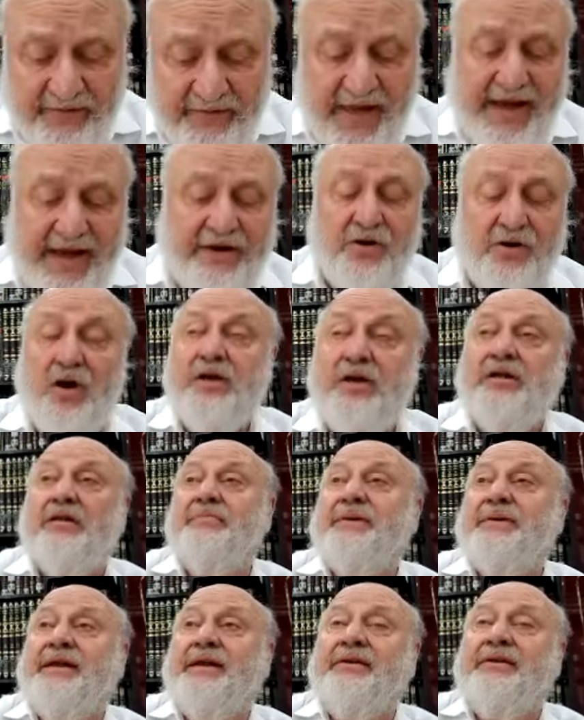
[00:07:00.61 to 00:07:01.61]
Ein Noichel
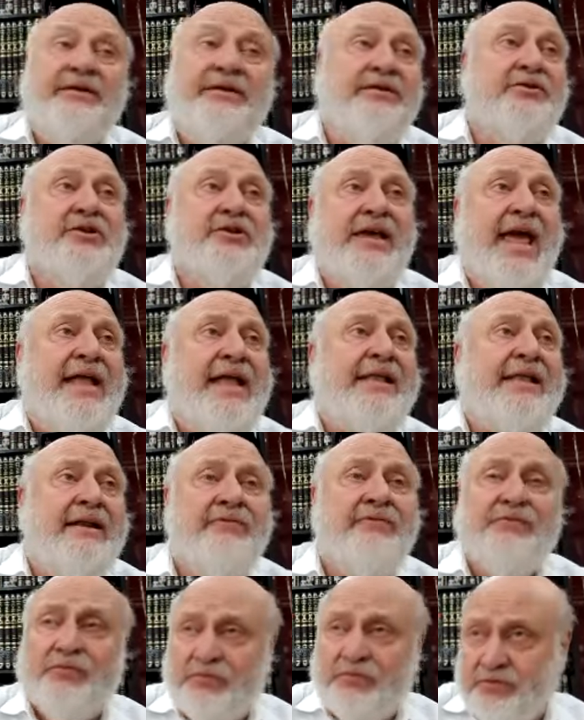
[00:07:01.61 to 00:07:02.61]
Menanayta. You cannot eat the
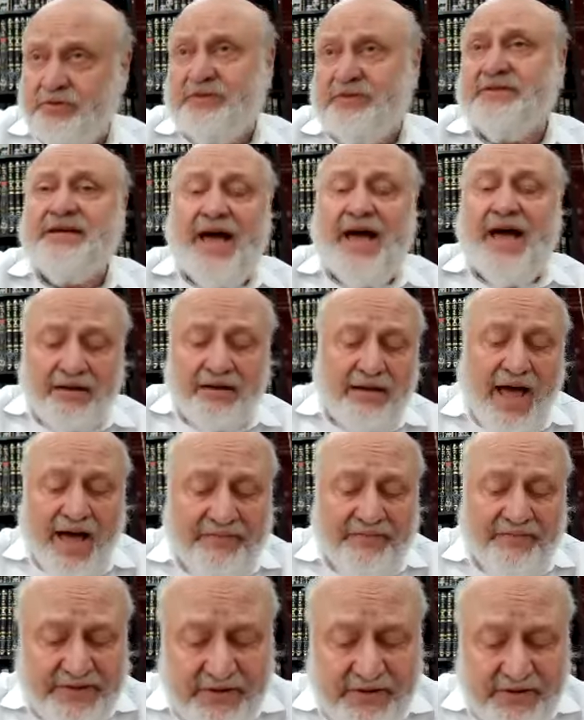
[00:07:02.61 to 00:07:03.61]
fruit because it's Chal.
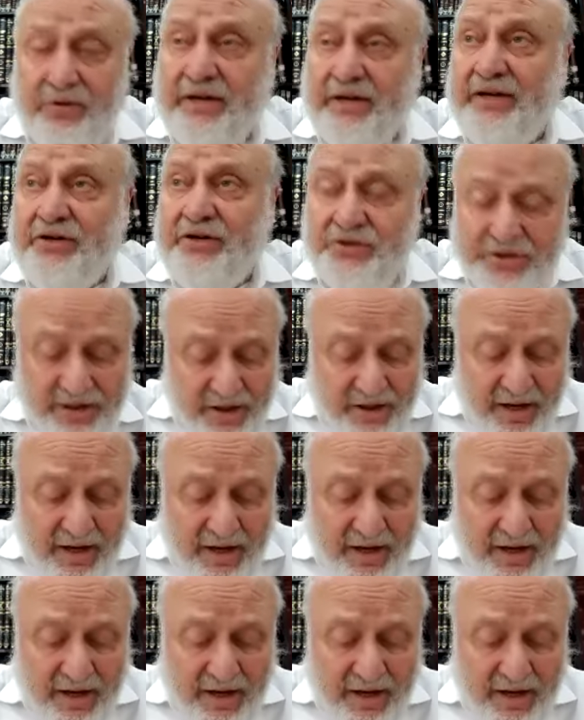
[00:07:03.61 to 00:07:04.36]
Obviously, no Kiddush there.